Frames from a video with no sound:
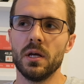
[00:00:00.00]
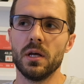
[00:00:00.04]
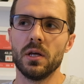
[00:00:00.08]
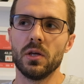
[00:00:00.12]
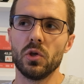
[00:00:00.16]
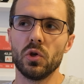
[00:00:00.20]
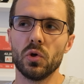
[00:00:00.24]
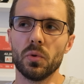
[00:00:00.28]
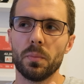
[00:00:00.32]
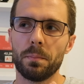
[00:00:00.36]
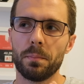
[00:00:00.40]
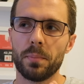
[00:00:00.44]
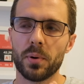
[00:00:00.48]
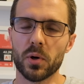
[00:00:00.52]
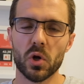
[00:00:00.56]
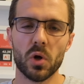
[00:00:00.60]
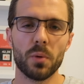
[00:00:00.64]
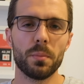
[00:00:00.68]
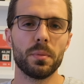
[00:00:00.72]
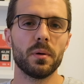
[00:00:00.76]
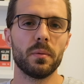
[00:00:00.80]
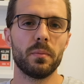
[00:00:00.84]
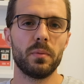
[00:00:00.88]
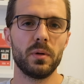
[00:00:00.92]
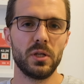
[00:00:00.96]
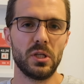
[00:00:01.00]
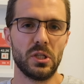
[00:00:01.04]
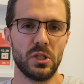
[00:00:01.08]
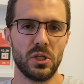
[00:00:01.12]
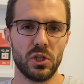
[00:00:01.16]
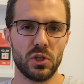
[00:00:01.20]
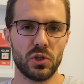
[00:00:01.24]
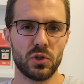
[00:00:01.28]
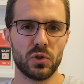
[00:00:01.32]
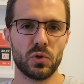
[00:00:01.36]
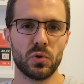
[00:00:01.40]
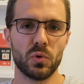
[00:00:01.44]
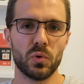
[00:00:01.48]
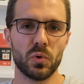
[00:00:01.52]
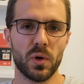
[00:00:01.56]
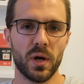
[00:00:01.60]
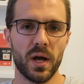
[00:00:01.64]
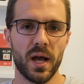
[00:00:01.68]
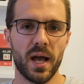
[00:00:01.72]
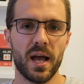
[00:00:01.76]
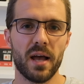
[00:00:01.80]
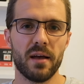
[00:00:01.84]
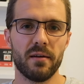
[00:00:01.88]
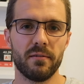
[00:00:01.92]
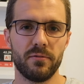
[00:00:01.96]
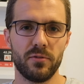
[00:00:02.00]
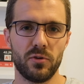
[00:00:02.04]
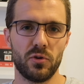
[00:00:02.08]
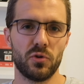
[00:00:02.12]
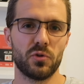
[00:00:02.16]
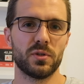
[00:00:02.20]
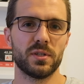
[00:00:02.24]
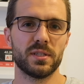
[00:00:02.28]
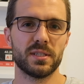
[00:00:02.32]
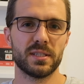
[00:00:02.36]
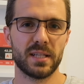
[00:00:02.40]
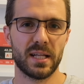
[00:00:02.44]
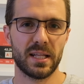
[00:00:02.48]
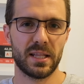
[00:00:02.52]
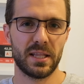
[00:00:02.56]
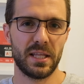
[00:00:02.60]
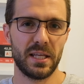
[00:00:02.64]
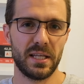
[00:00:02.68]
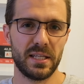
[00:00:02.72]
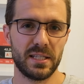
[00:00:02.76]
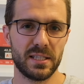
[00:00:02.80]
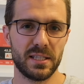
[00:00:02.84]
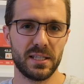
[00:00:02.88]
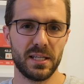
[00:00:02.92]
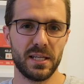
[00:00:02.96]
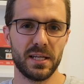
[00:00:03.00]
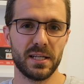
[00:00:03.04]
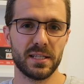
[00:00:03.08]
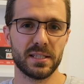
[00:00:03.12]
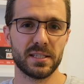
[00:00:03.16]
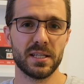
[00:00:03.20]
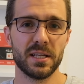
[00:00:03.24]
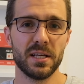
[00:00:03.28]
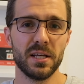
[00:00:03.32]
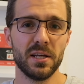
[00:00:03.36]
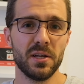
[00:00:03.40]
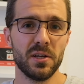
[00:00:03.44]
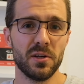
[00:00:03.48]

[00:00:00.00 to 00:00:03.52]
you probably need to have your statistics